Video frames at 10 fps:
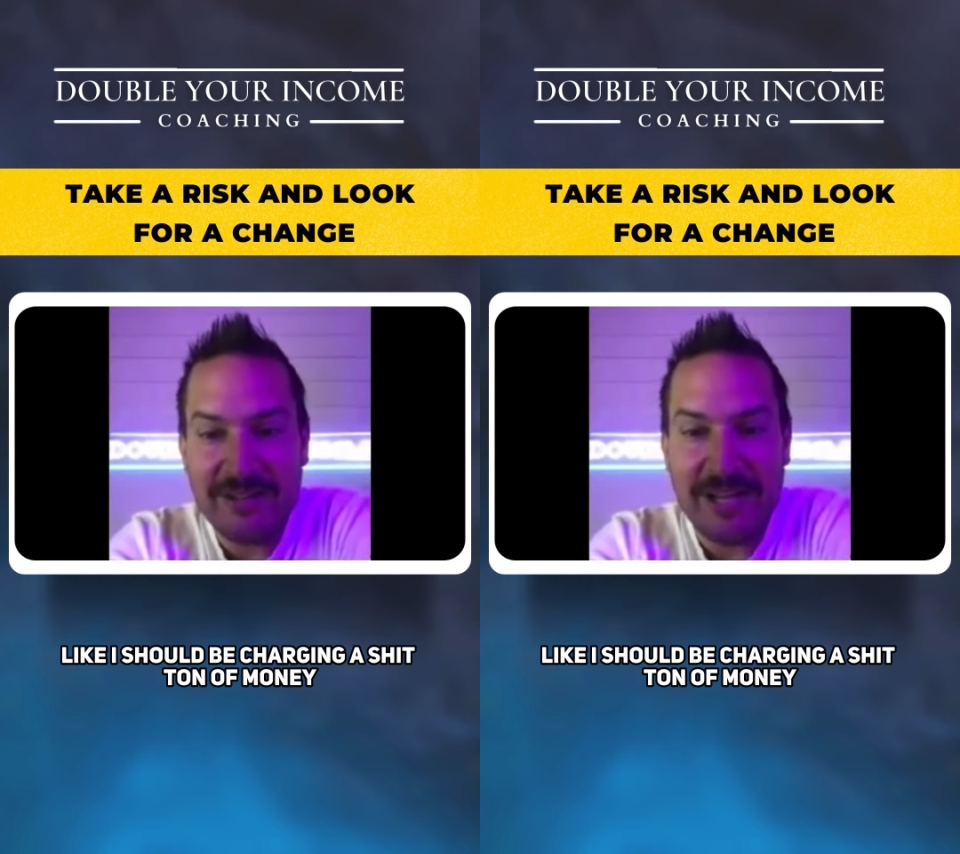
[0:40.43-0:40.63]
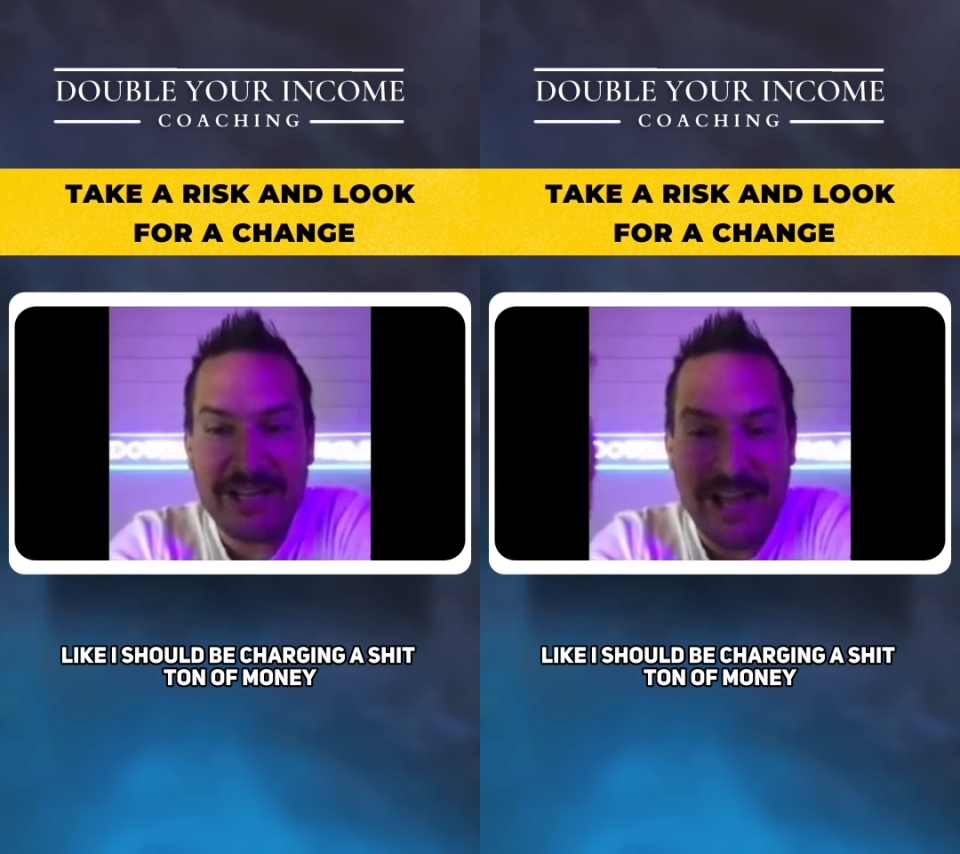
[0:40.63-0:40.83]

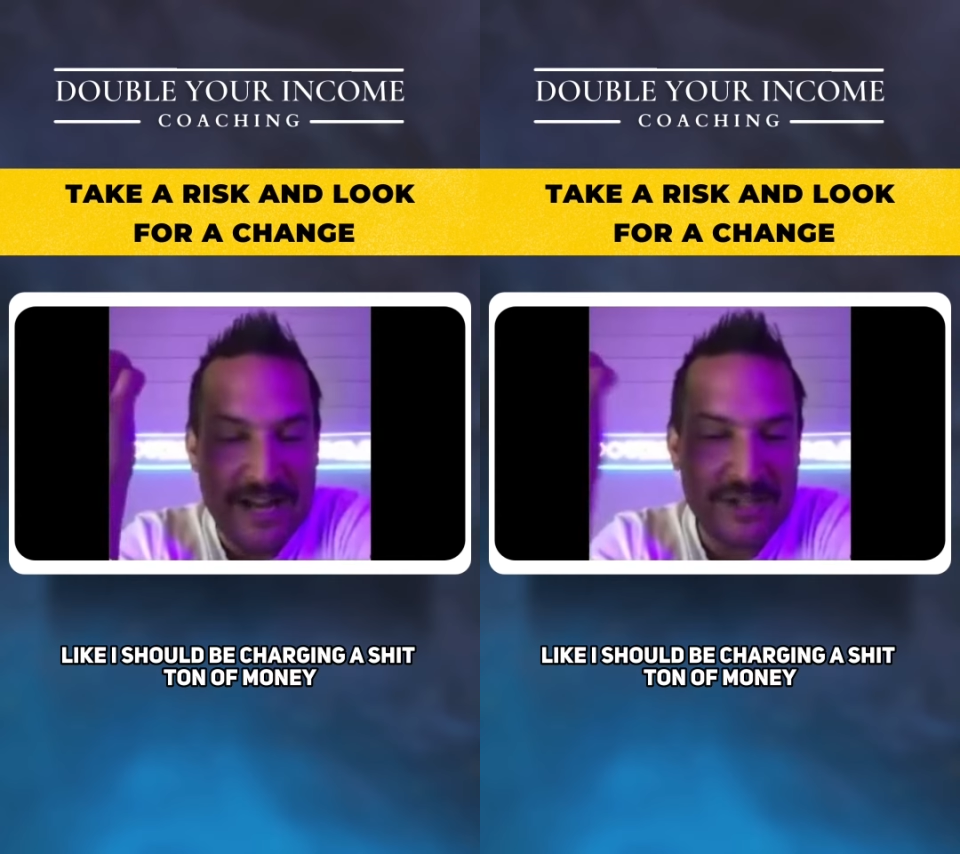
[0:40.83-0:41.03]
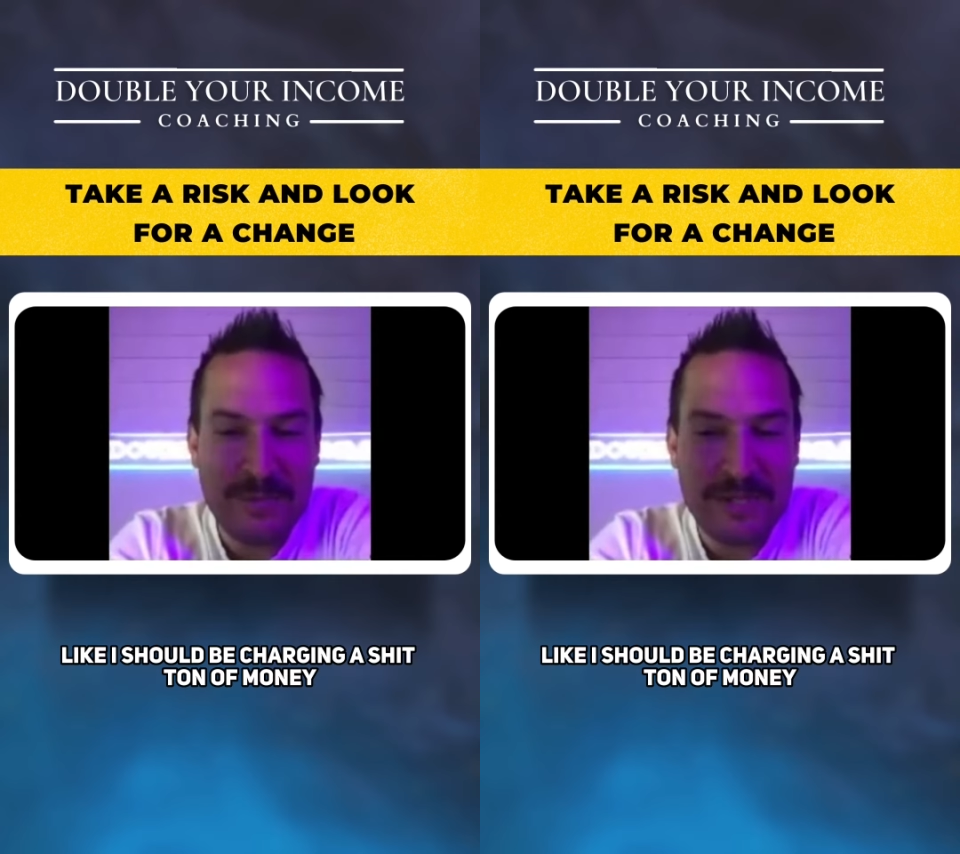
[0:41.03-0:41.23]
Like,
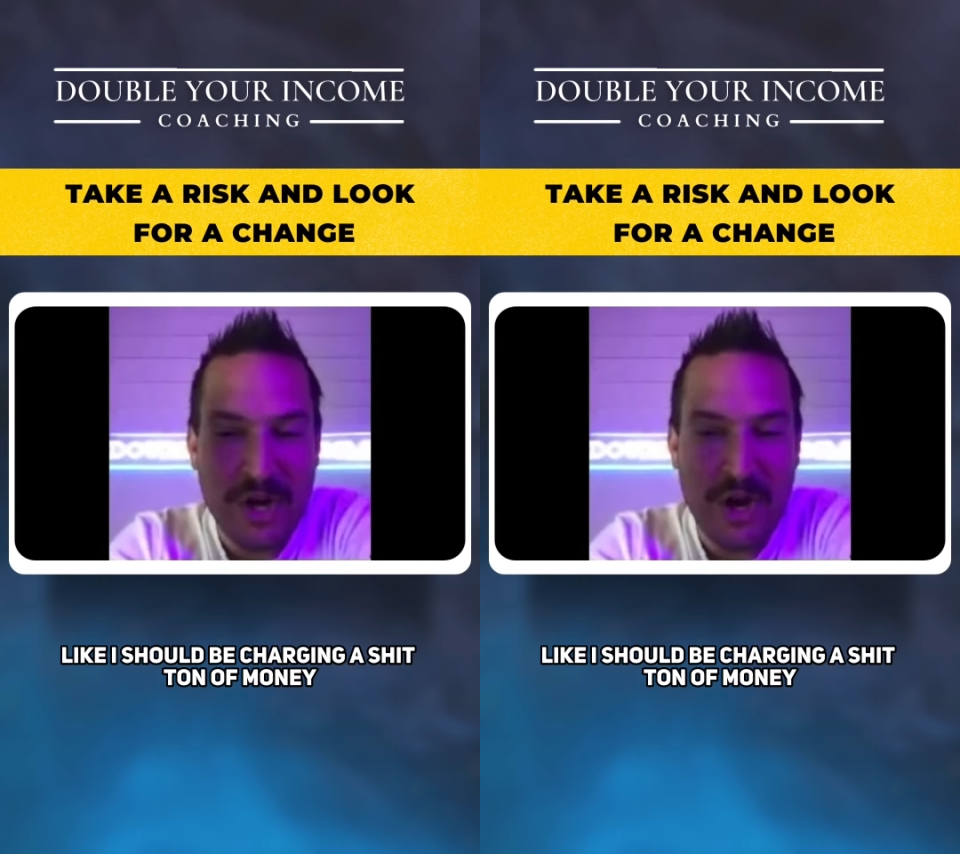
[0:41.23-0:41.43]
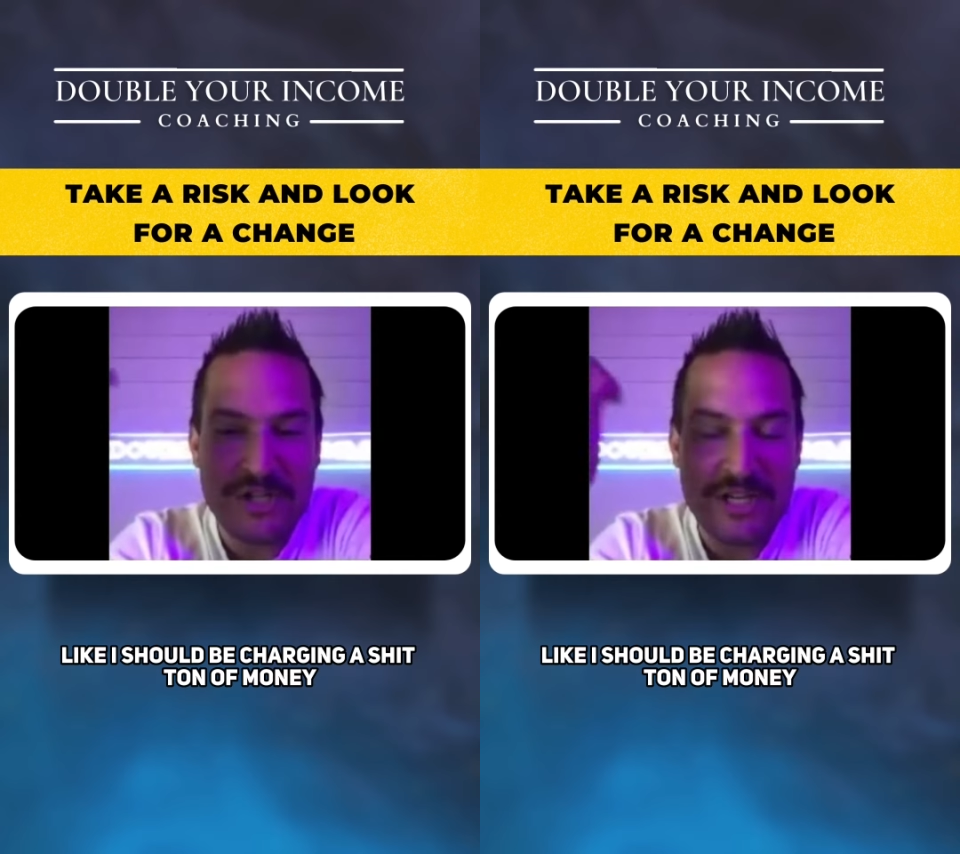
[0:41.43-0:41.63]
I should be
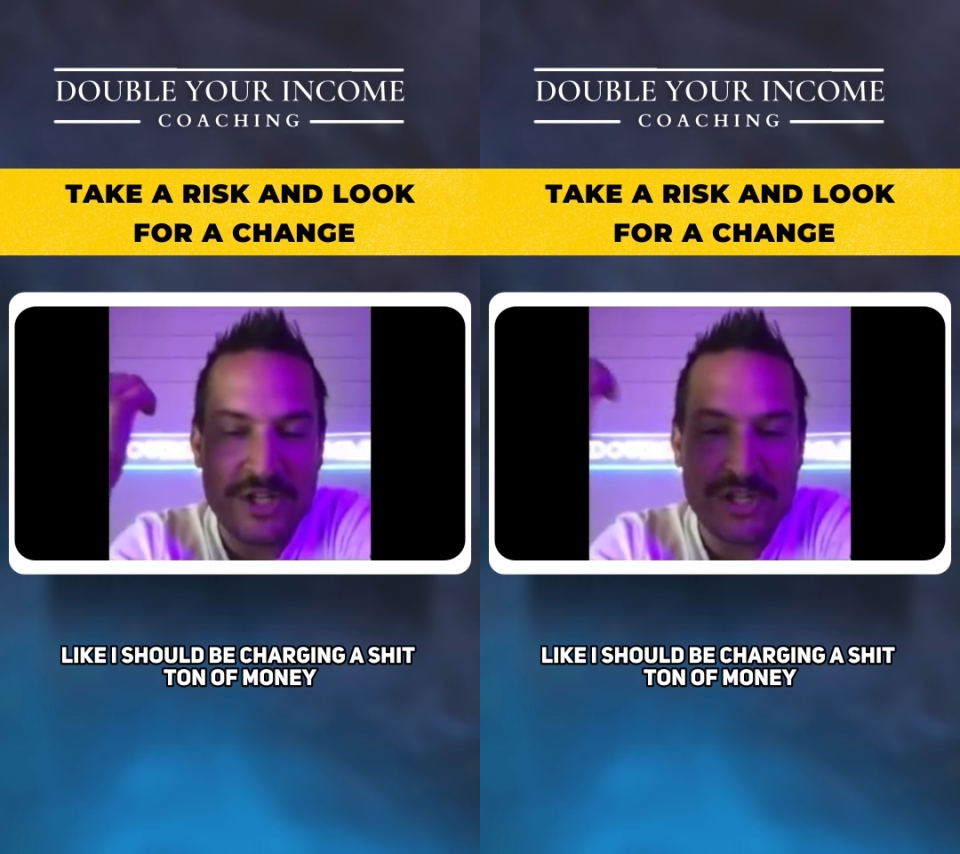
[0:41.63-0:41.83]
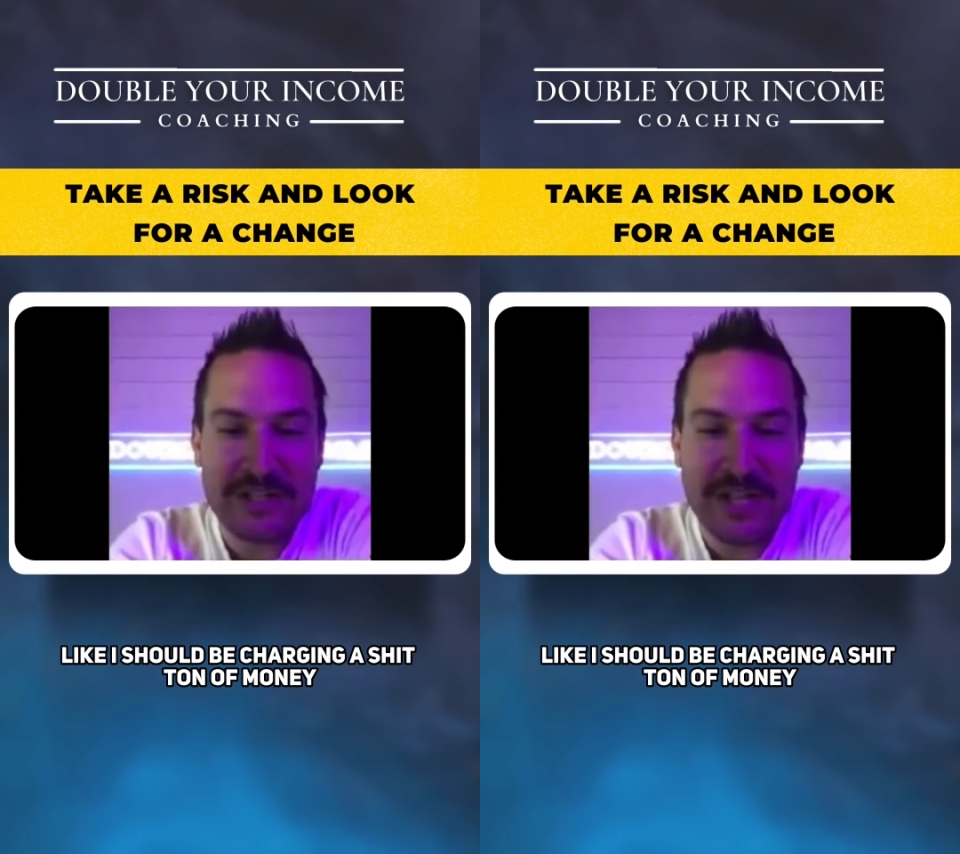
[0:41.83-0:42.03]
charging a shit